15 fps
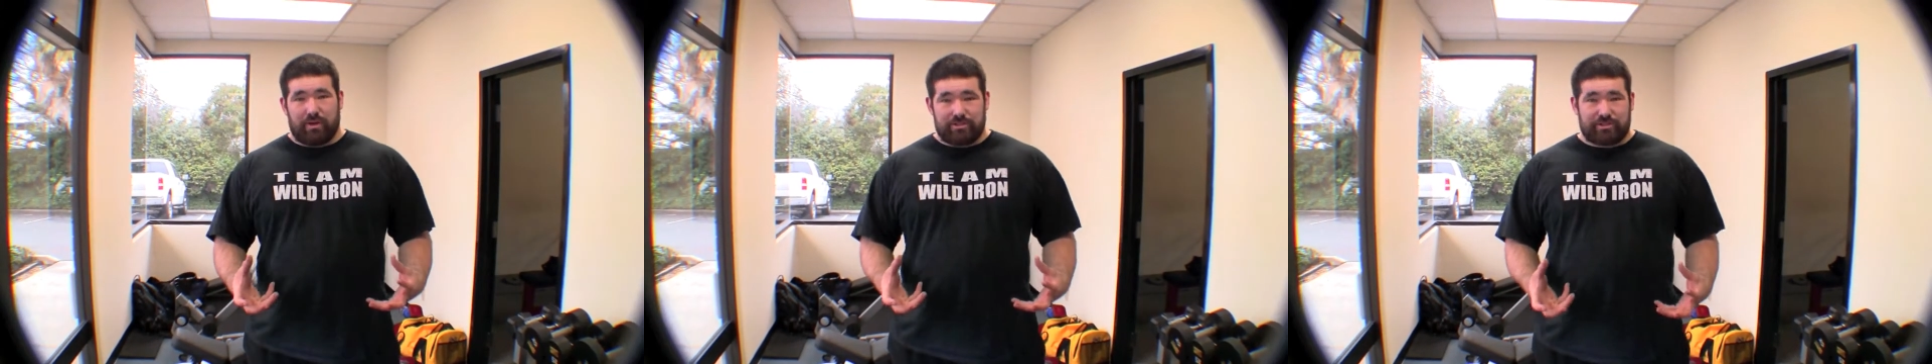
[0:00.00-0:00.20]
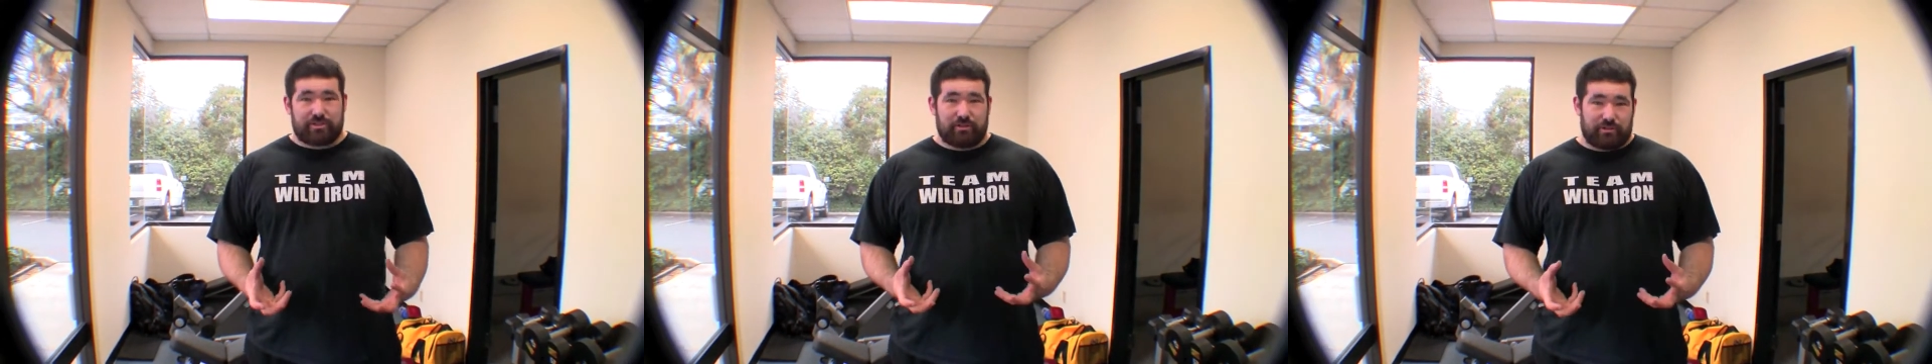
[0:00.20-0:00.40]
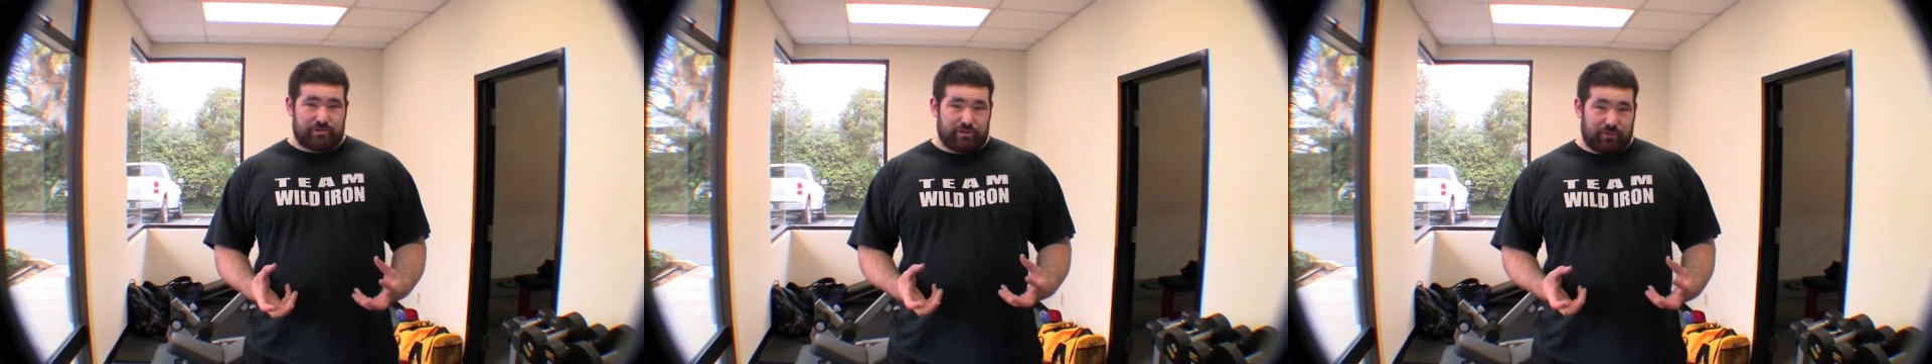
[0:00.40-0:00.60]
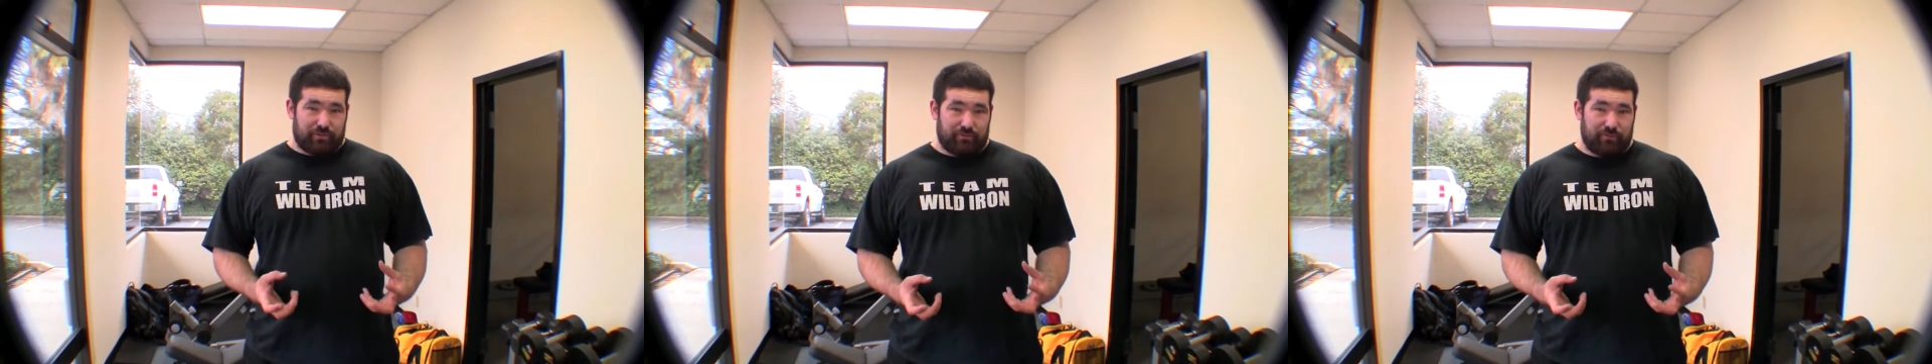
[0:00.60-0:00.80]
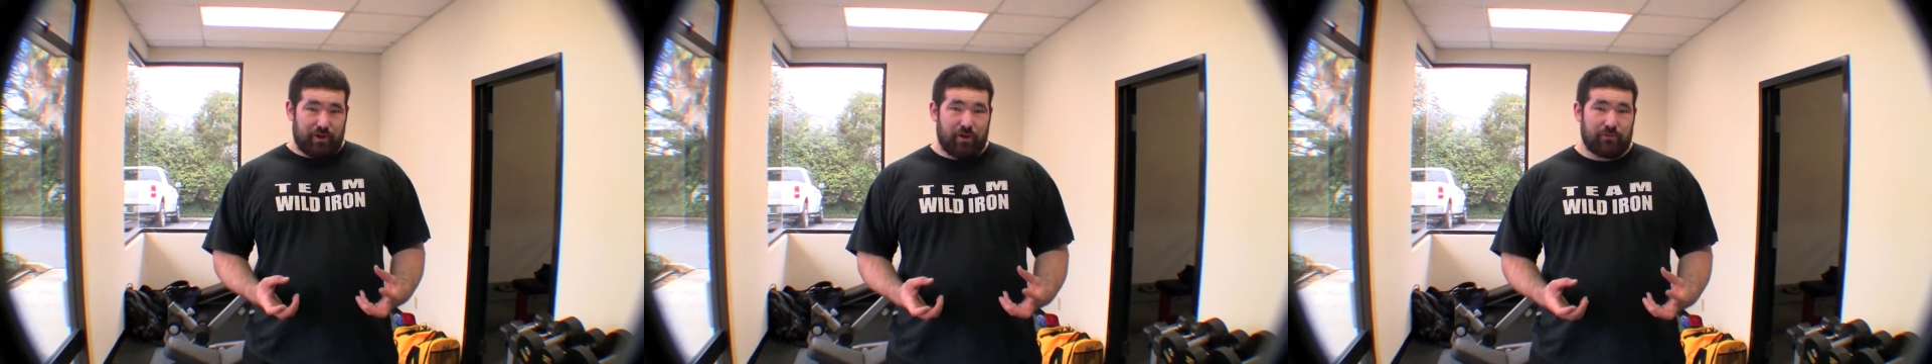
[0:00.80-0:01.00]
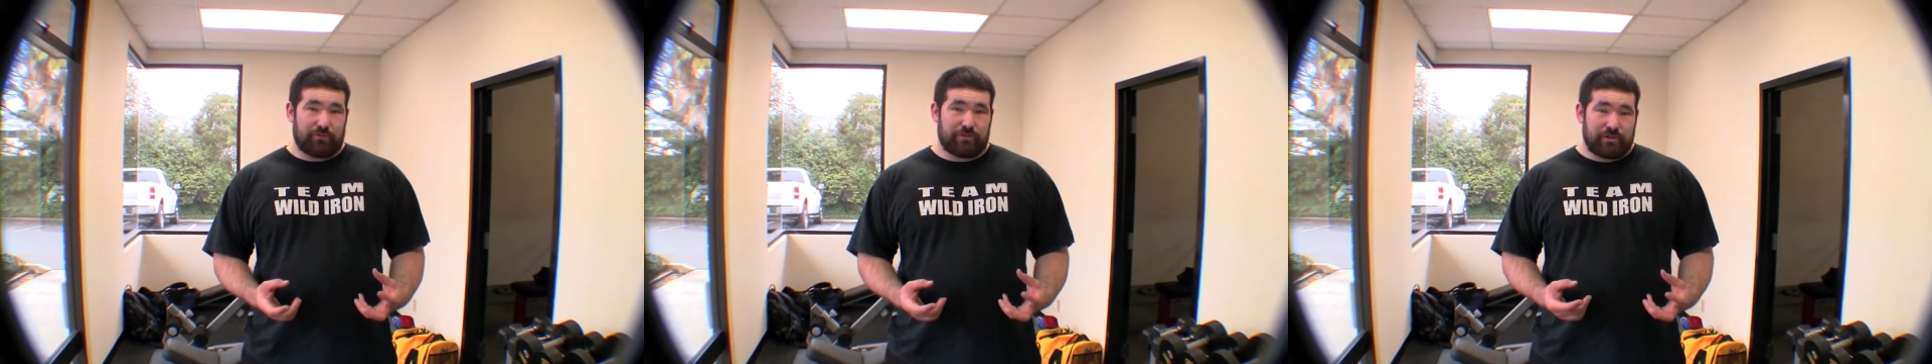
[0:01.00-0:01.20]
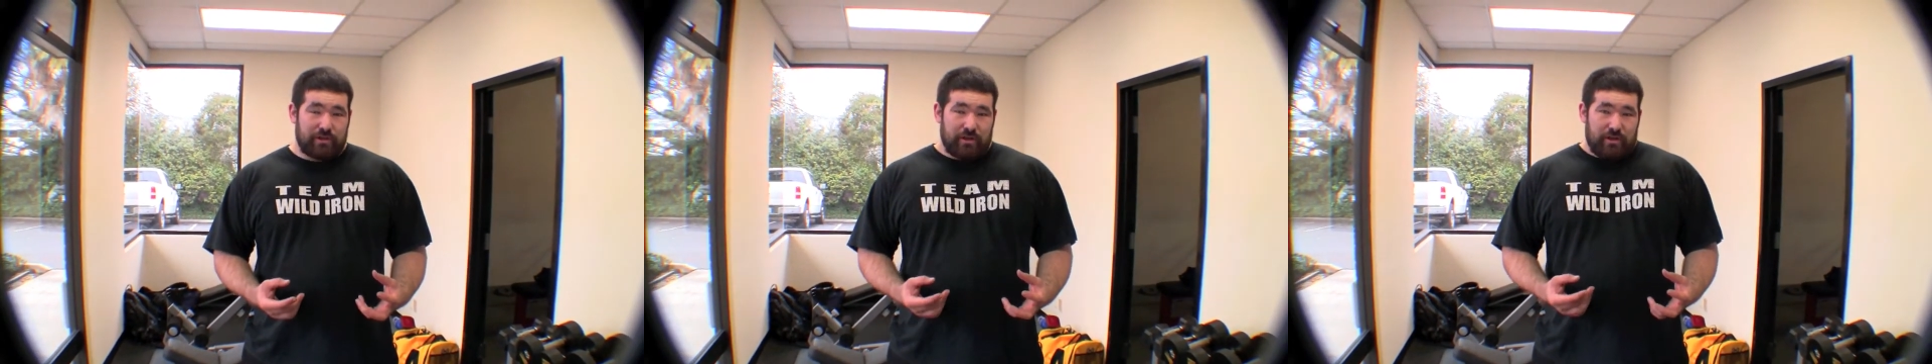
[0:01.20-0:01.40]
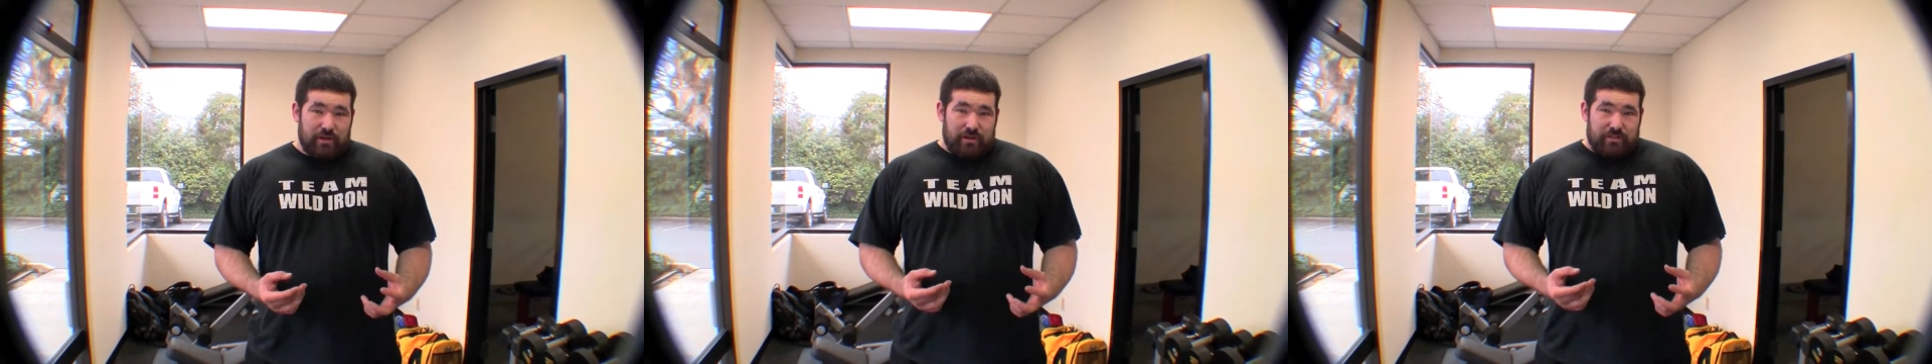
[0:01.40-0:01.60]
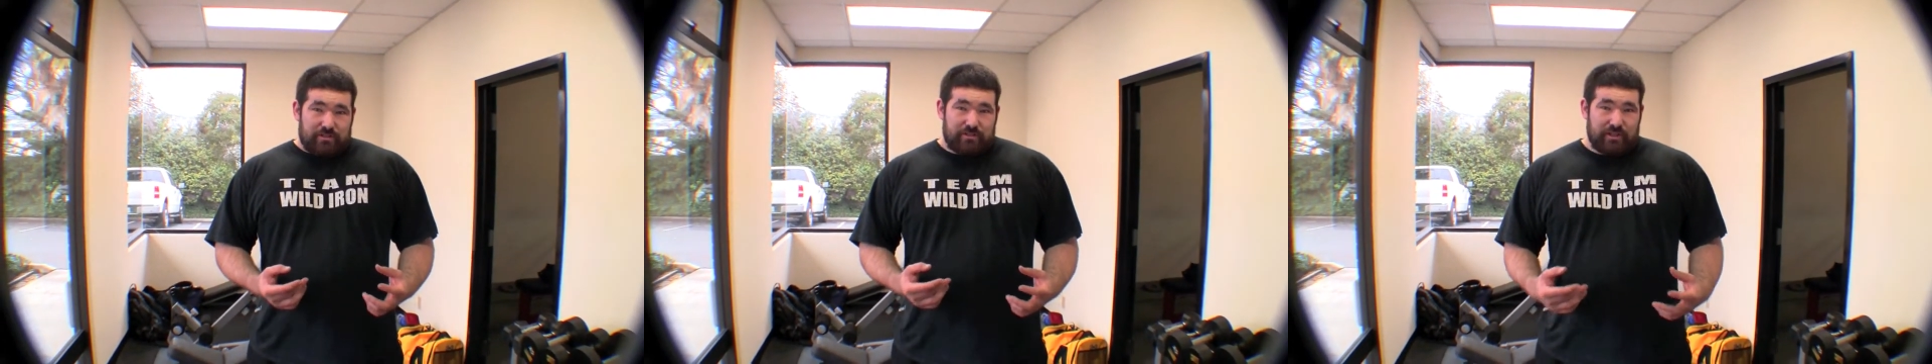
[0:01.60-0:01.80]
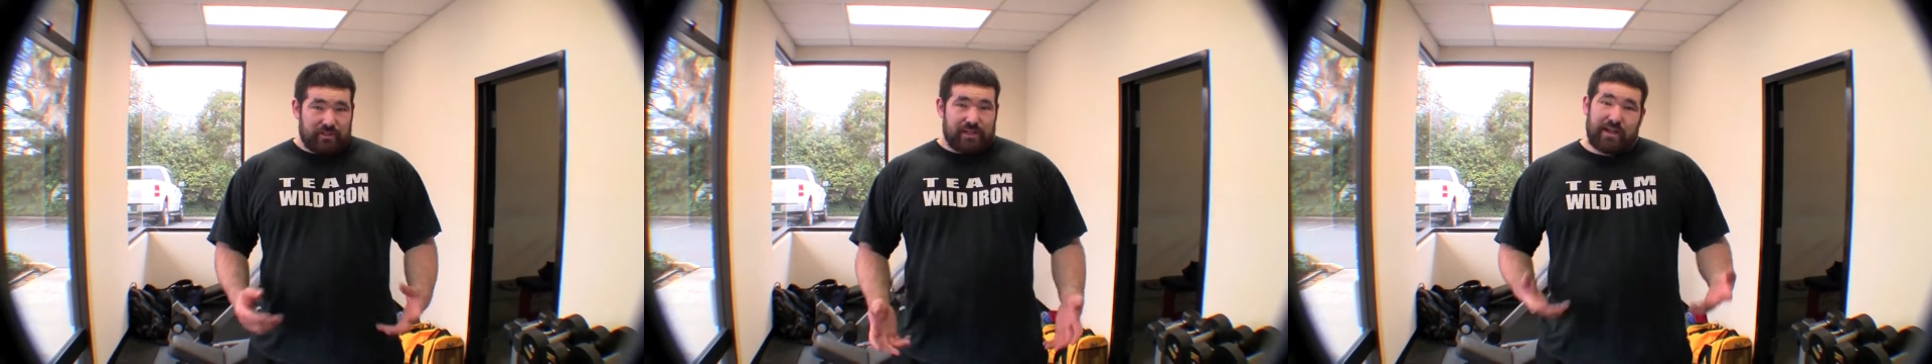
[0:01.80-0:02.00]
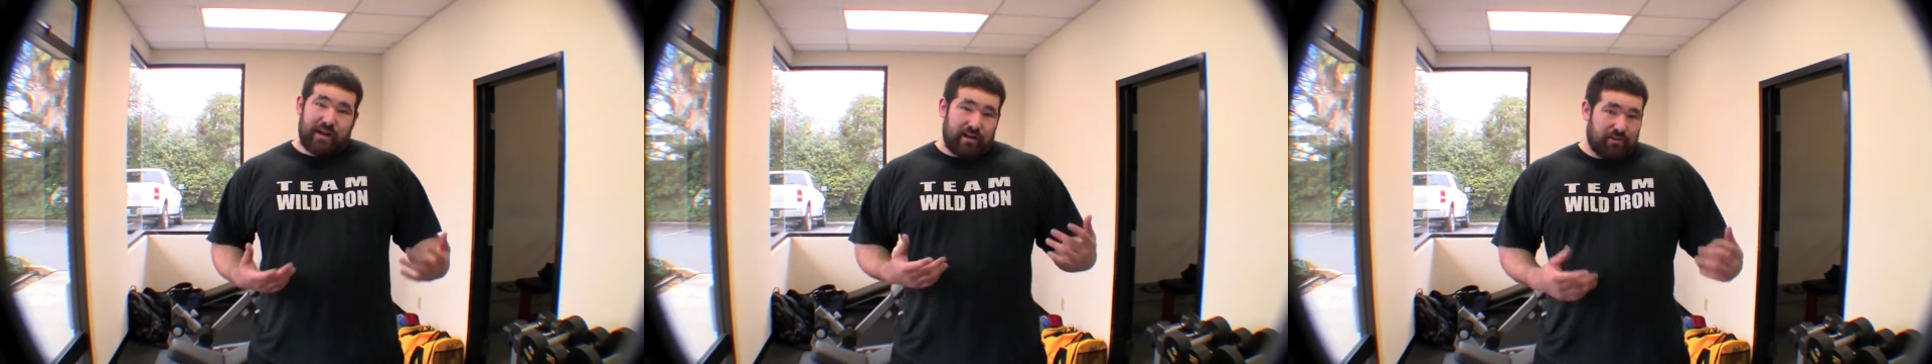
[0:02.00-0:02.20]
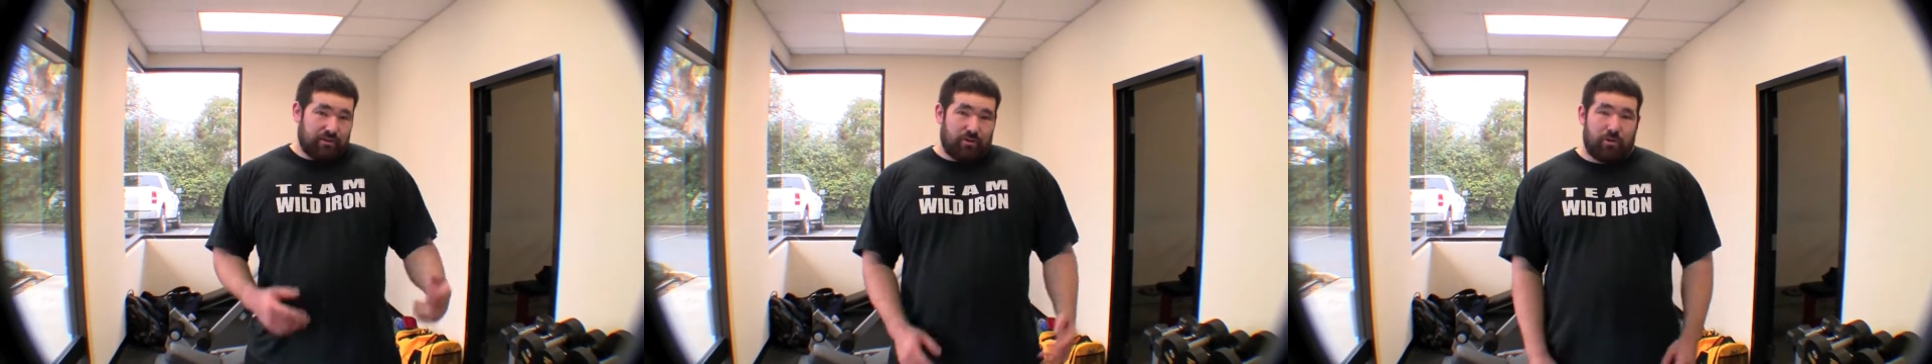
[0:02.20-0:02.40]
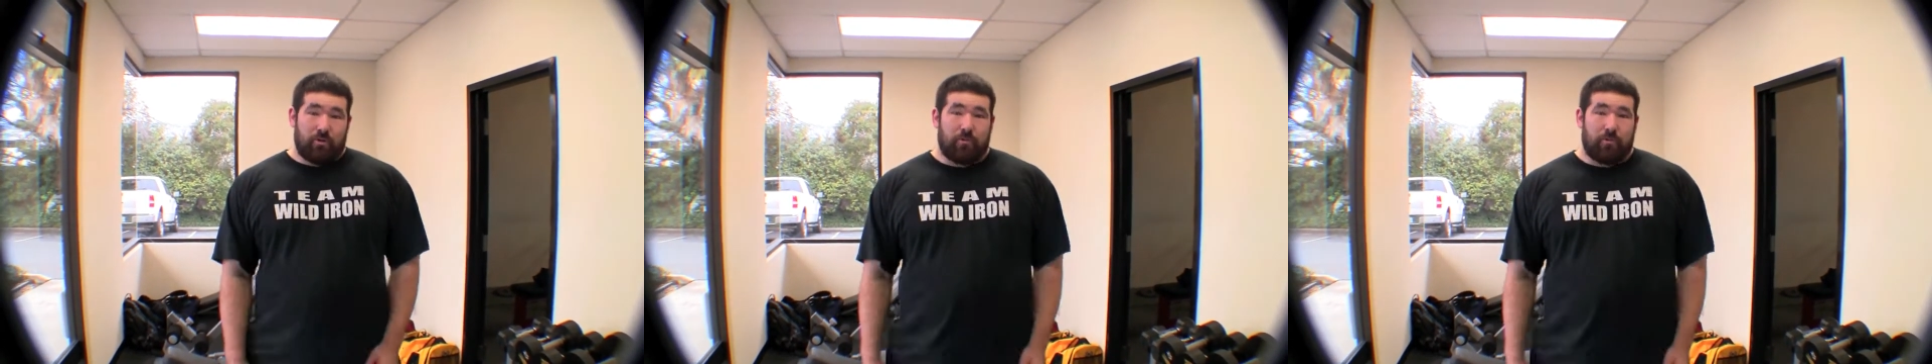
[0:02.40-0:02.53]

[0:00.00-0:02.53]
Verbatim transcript: musculature involved to get out of the